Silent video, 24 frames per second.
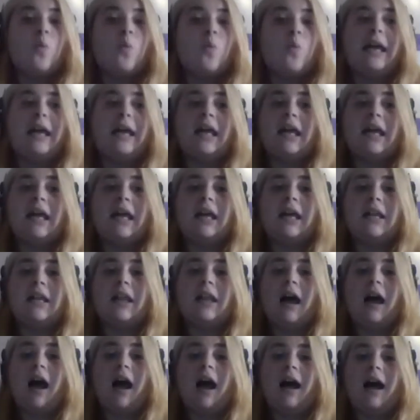
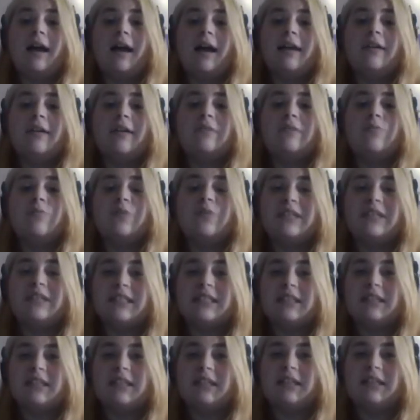When I
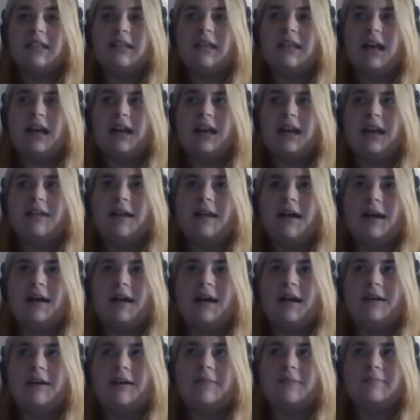recently,
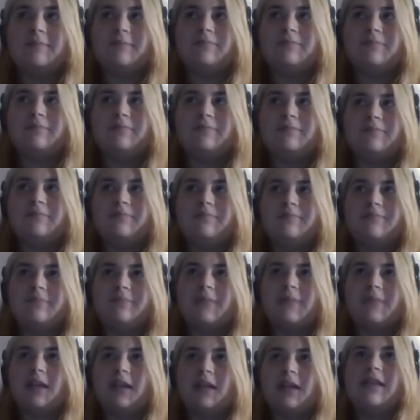and
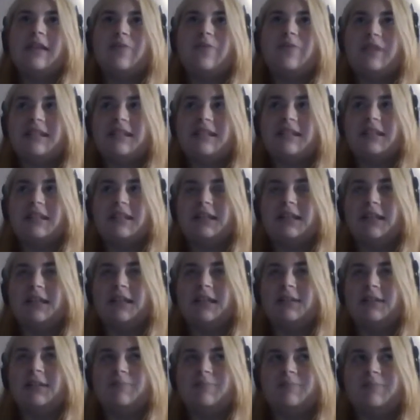I say
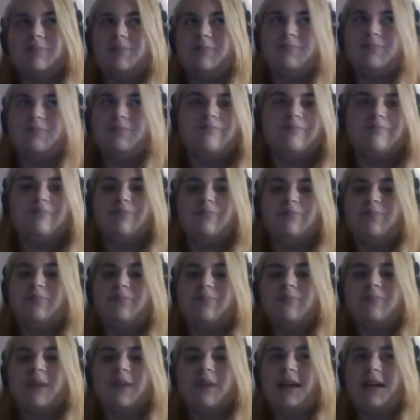recently,
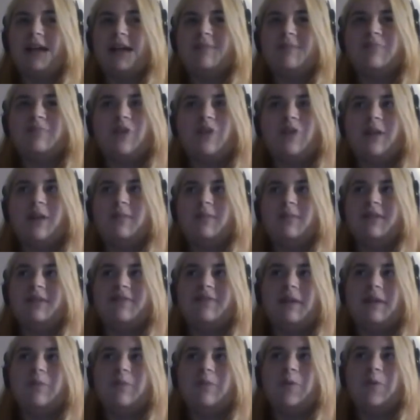I probably
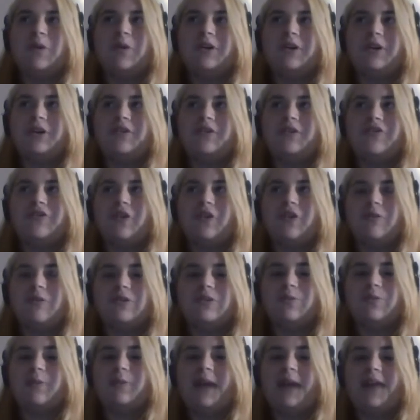February or so
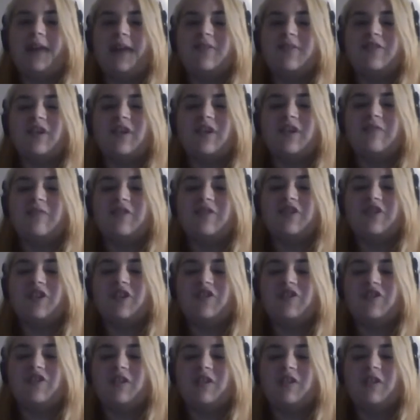is when we had this
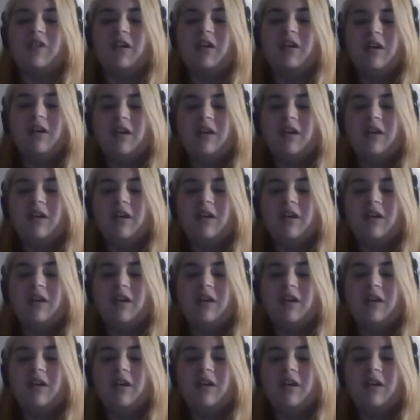conversation.